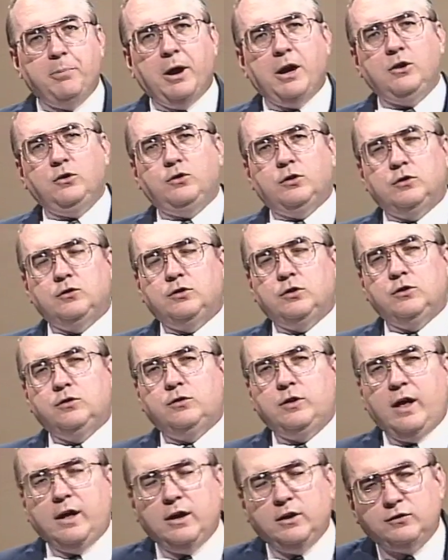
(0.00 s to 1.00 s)
Patience
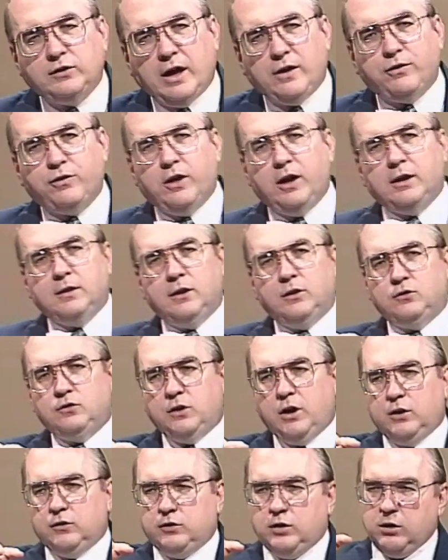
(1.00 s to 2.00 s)
is, the, is that thing that
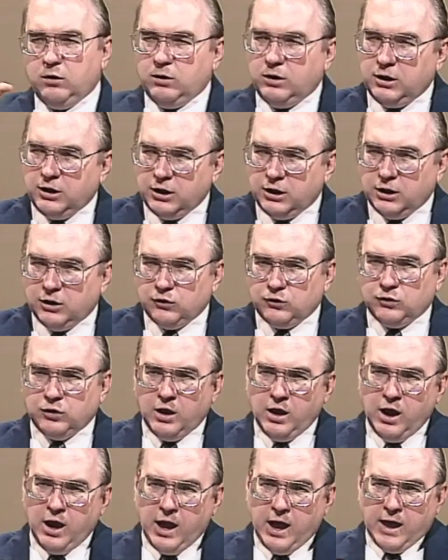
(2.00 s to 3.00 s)
says, here it is,
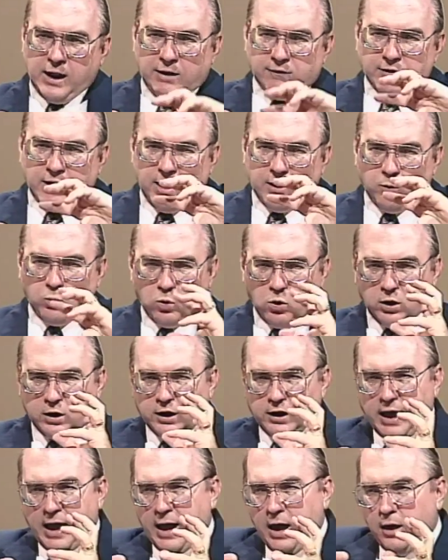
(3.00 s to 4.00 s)
and I've got to
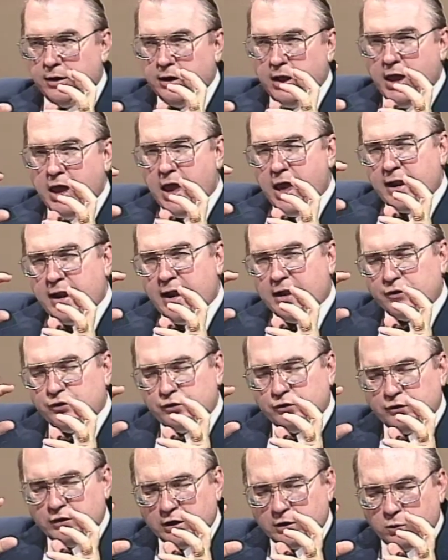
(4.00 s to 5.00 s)
work it out, and I
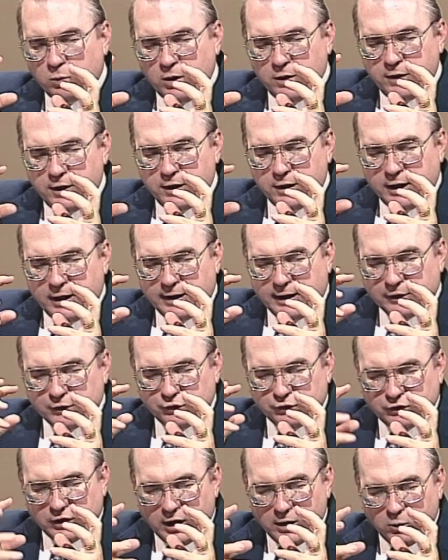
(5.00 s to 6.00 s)
stick with it, and I
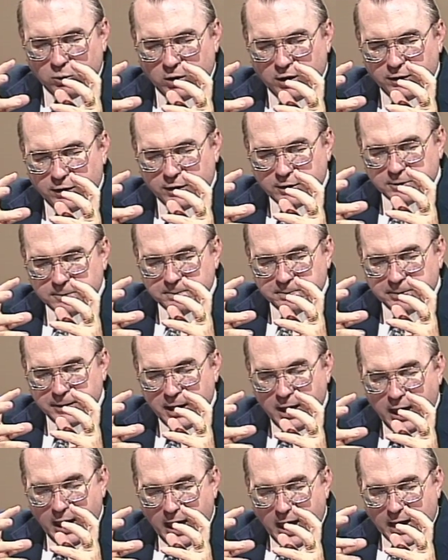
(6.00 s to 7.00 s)
stay with it,
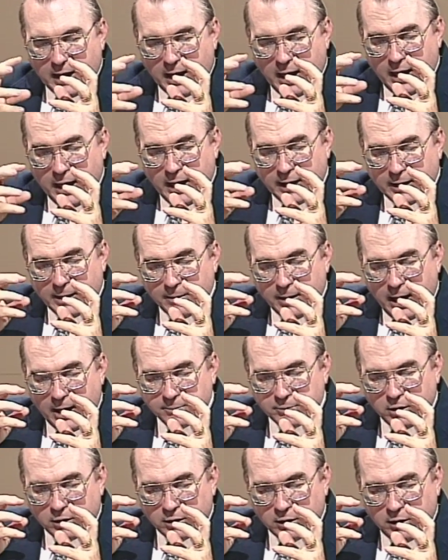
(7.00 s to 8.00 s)
and, I, and I,
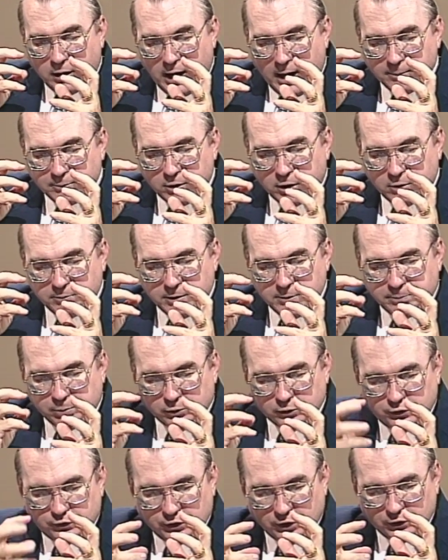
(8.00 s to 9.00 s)
I'm going to I'm gonna be
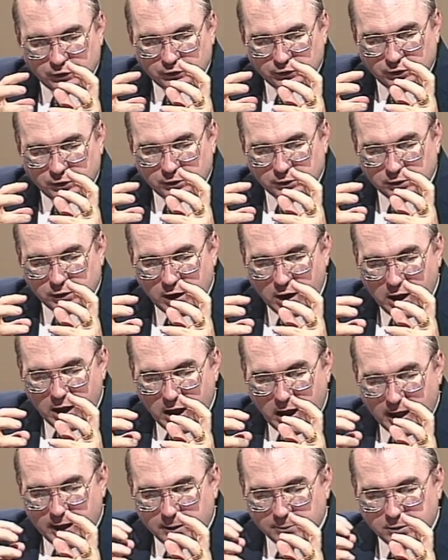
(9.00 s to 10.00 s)
persistent,
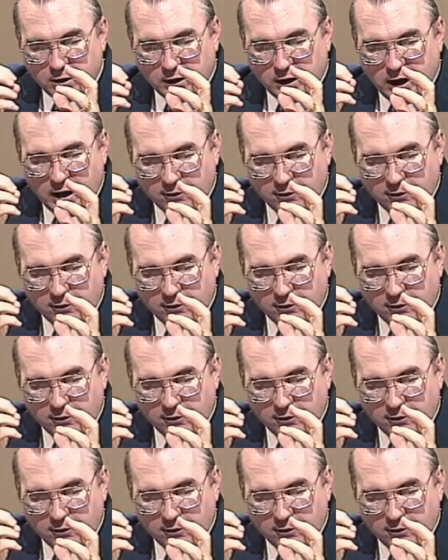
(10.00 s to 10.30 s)
and I'm going